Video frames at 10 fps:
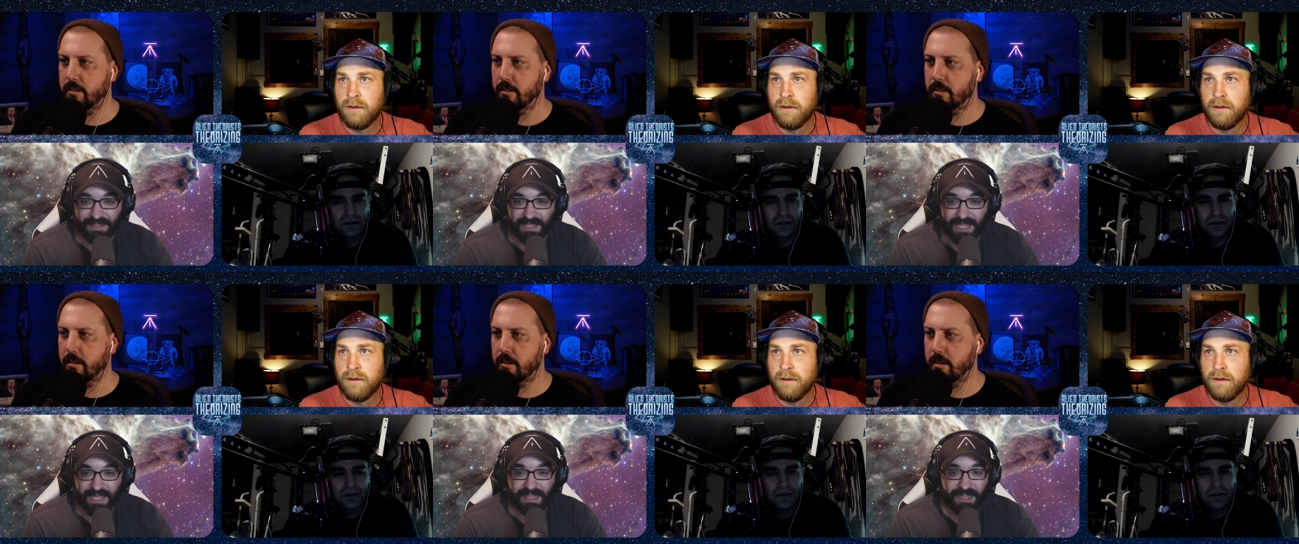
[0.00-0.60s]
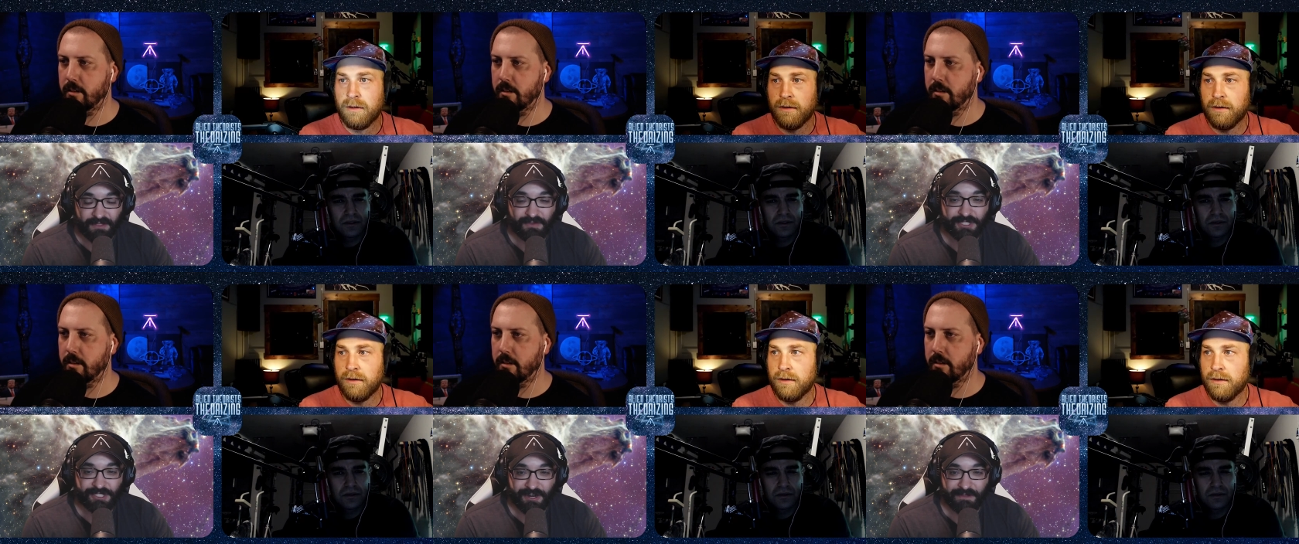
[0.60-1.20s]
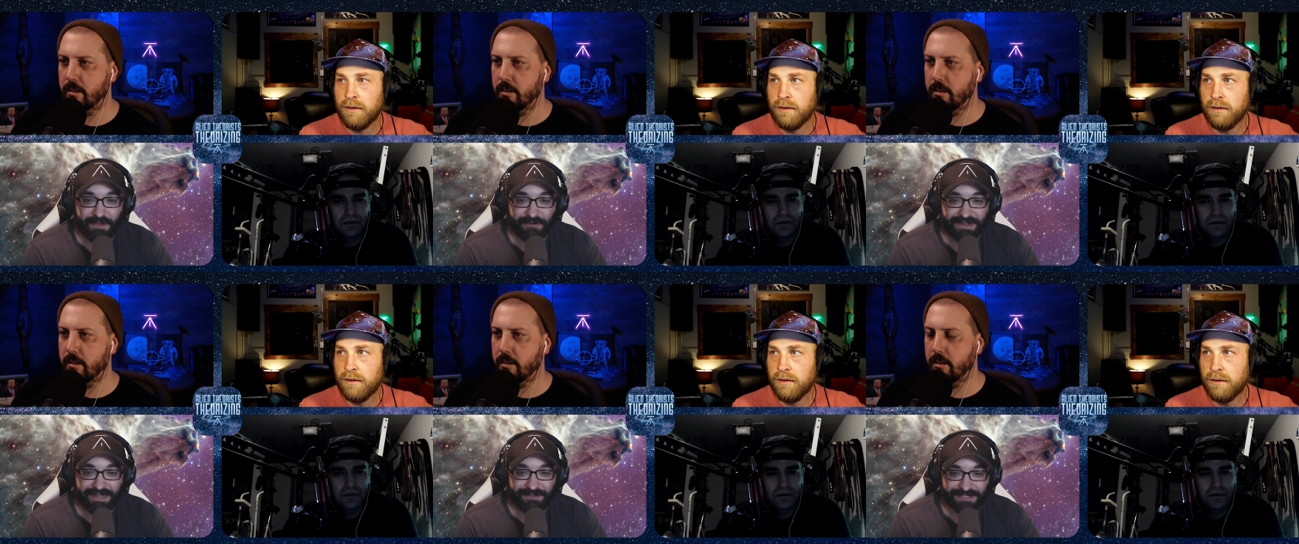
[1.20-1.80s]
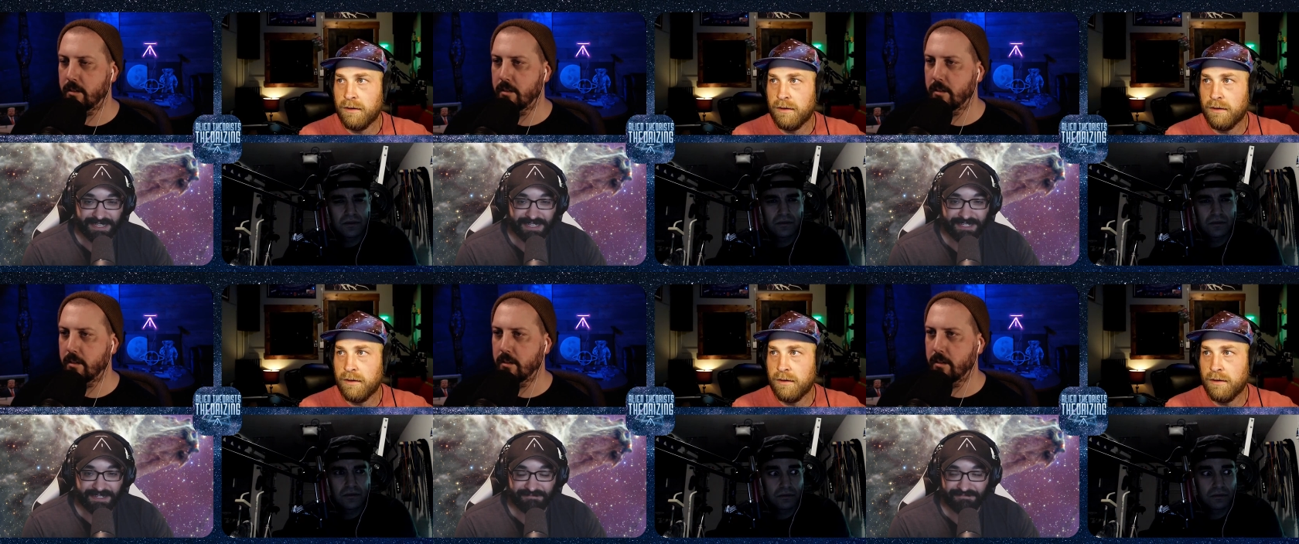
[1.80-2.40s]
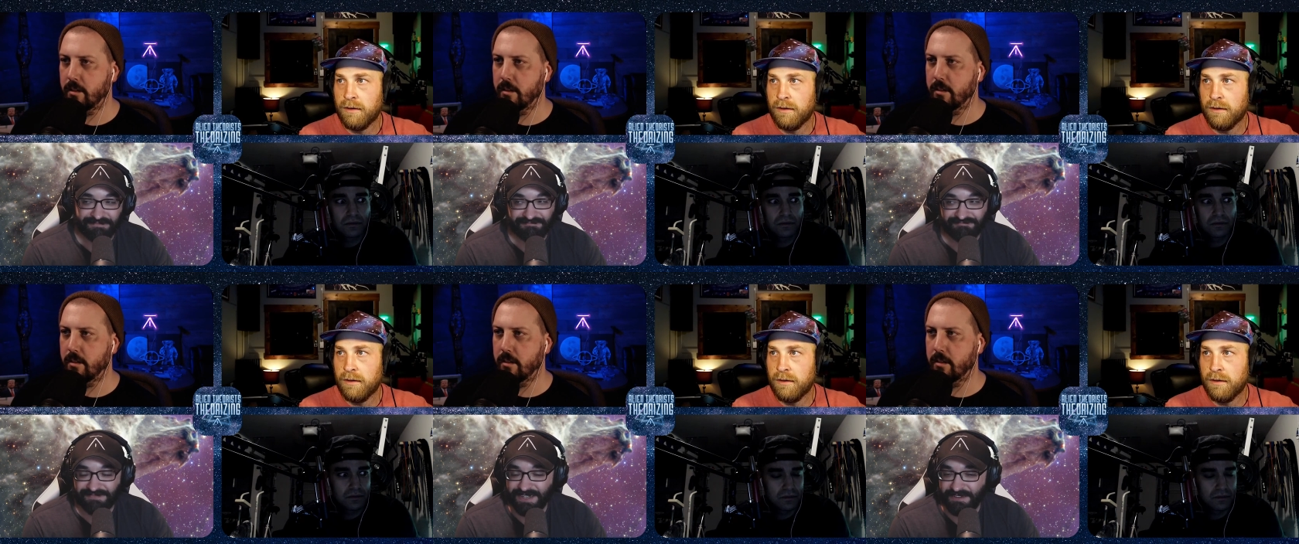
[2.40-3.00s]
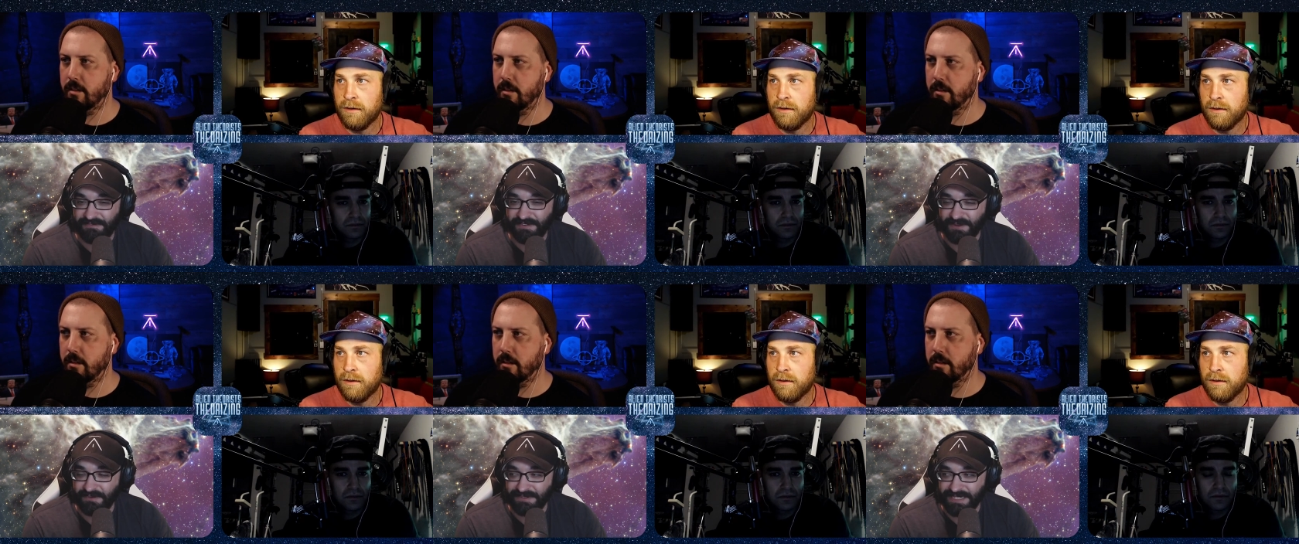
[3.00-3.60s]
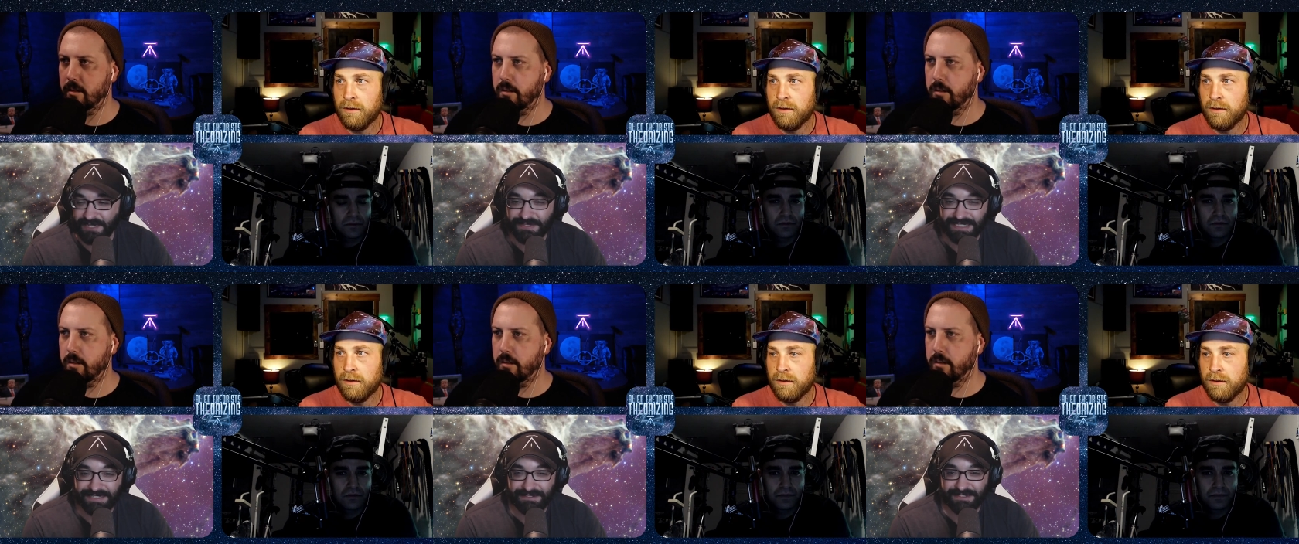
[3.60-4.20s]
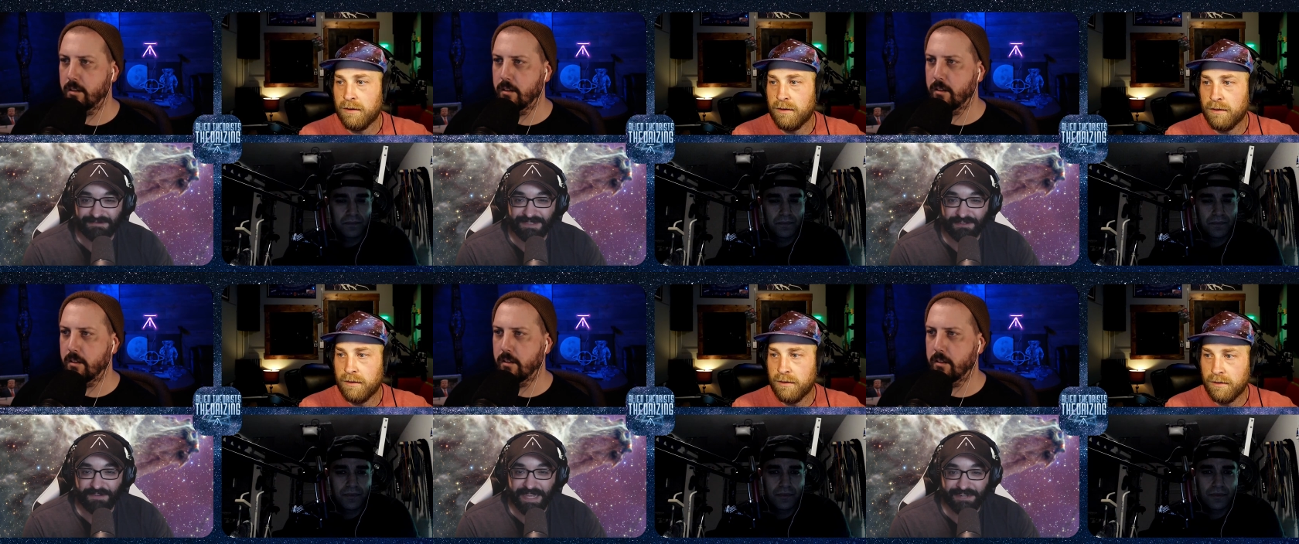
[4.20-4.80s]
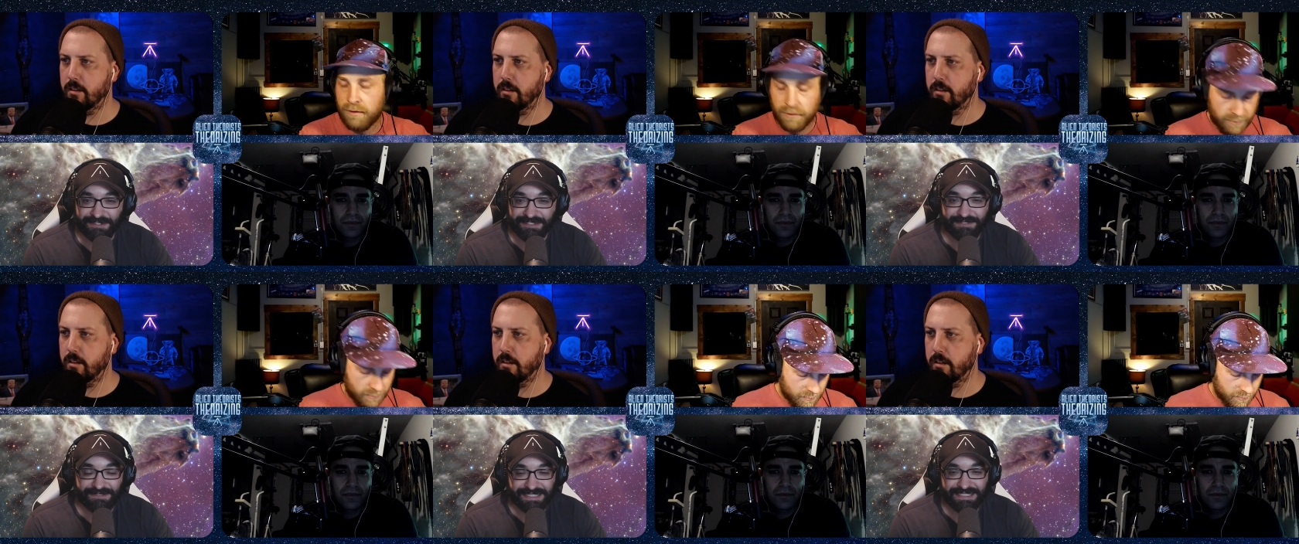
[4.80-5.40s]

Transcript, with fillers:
Speaker 1: uh, yeah the one shark mutant he was like a fuck what is it he was in the the fighters he was in the